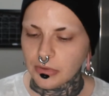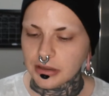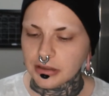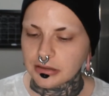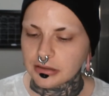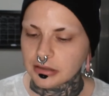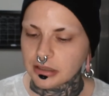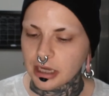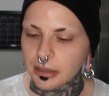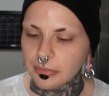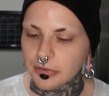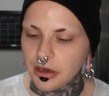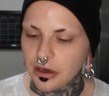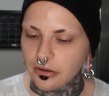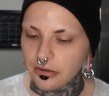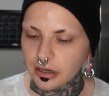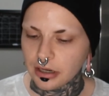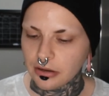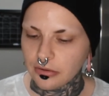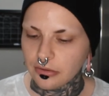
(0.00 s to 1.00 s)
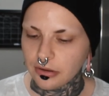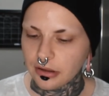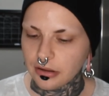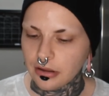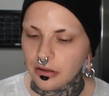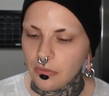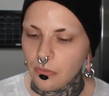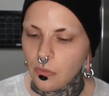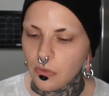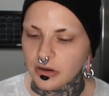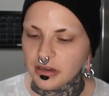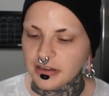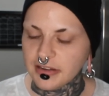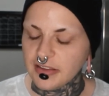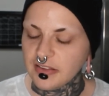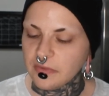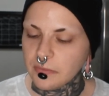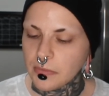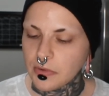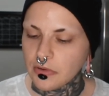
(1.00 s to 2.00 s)
1 3rd cup coconut oil, 1
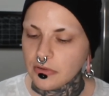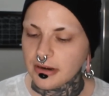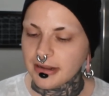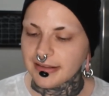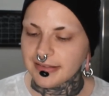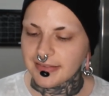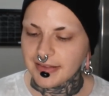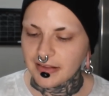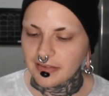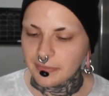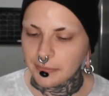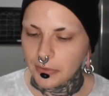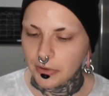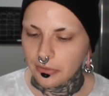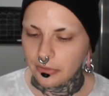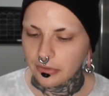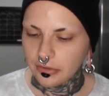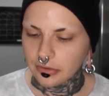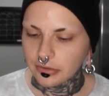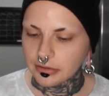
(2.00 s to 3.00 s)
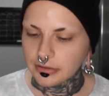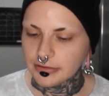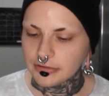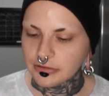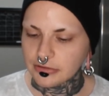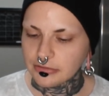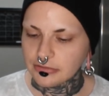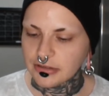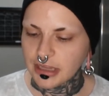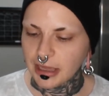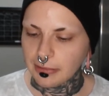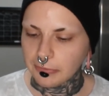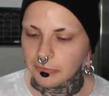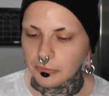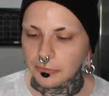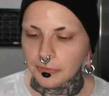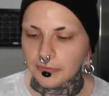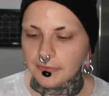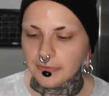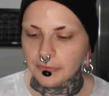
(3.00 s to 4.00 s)
teaspoon sesame oil, 2
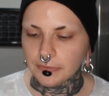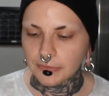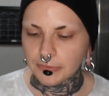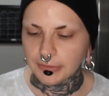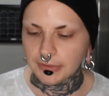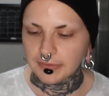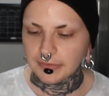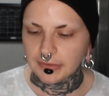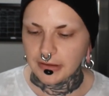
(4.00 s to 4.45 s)
tablespoons of soy